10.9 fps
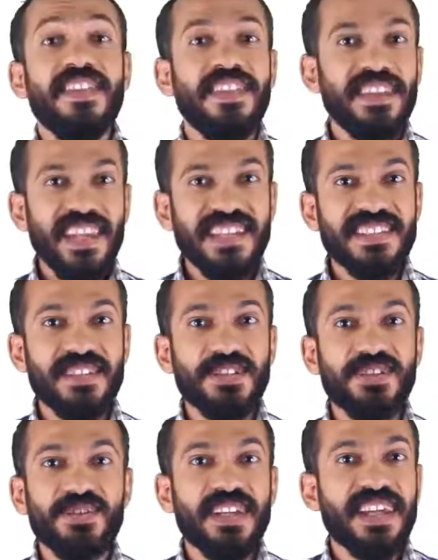The next
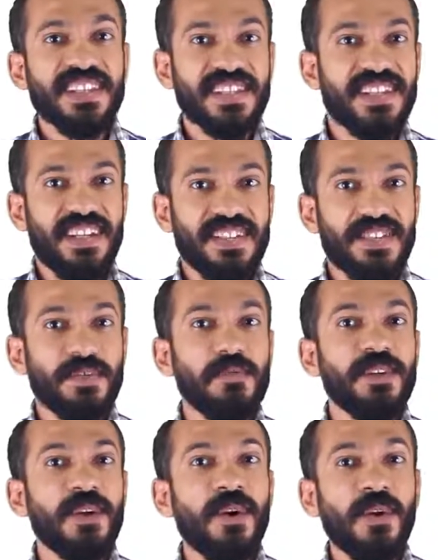2 exercises will
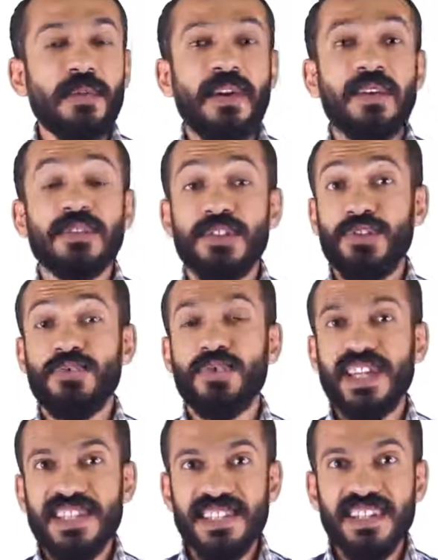be all about
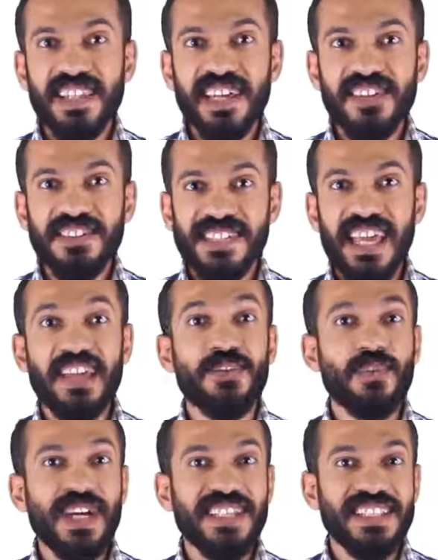tracing letters
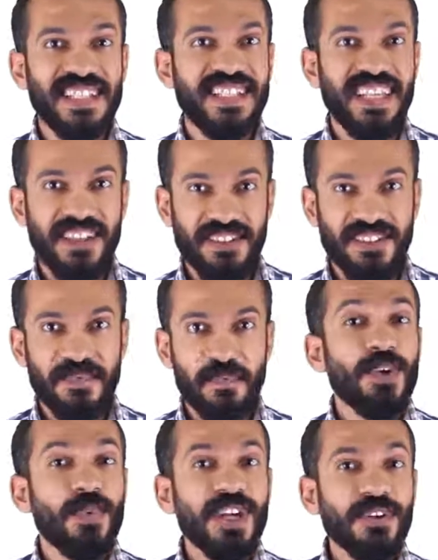and writing
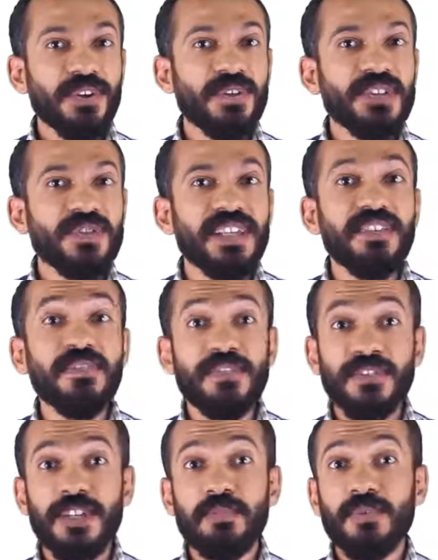letters. We are going to leave
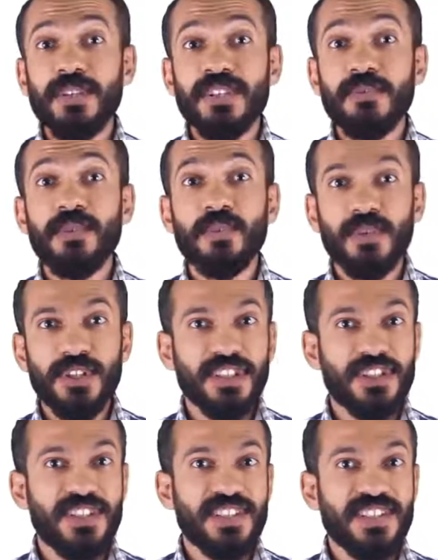3 printable
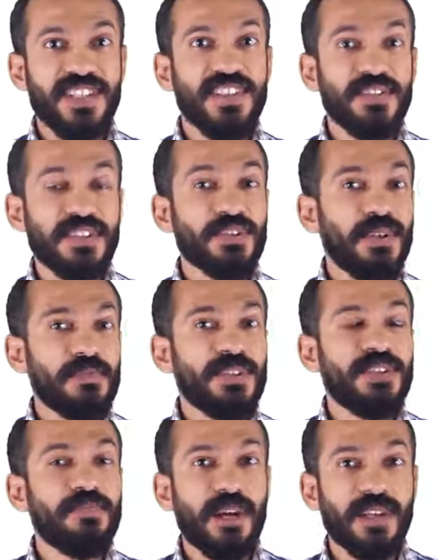worksheets in the
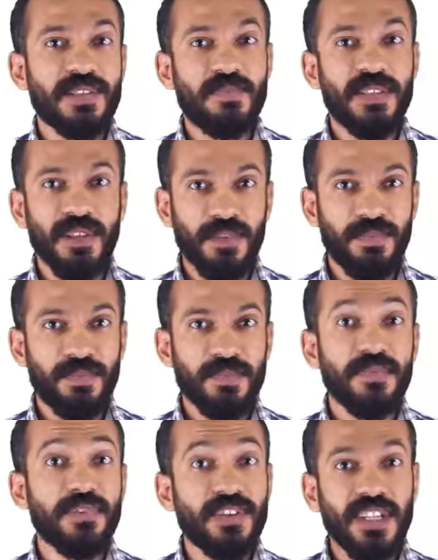description box below
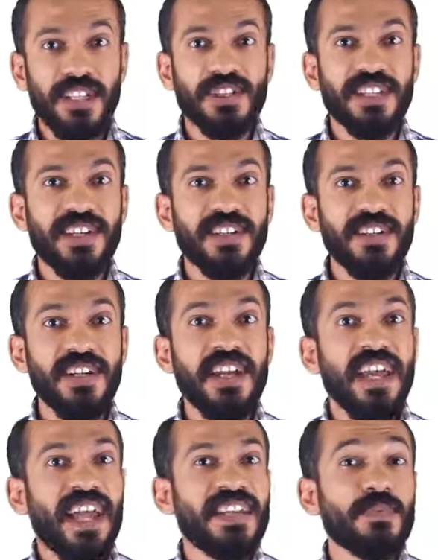for each
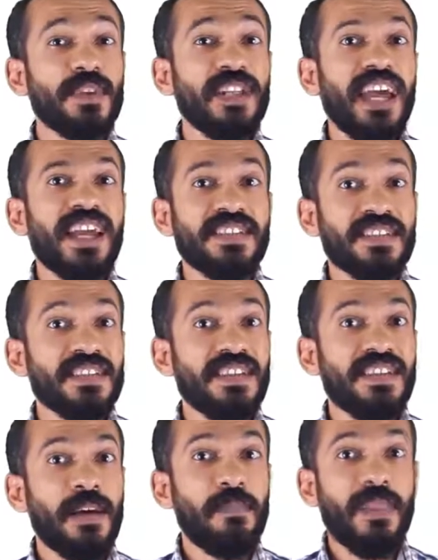letter, as well as
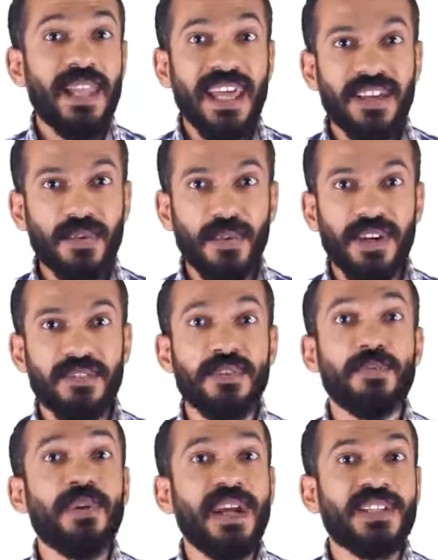a blank one
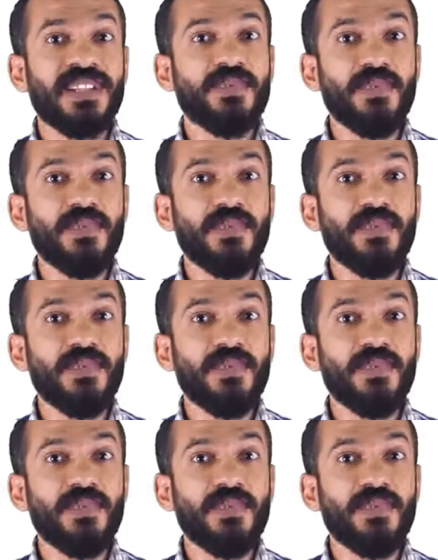for practicing